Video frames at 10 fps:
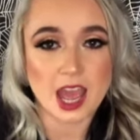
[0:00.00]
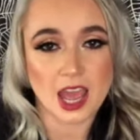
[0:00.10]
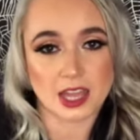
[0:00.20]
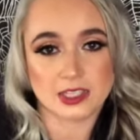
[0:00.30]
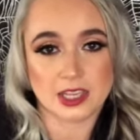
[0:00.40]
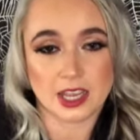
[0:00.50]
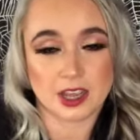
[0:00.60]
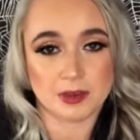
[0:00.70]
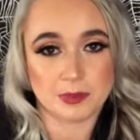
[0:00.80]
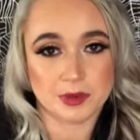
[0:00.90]
And I
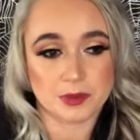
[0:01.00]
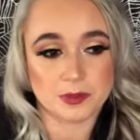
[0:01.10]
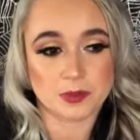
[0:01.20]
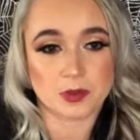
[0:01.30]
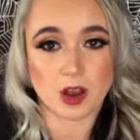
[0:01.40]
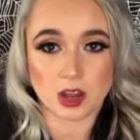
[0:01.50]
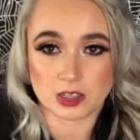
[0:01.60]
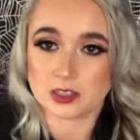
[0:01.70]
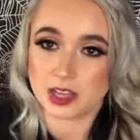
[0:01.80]
had been wronged.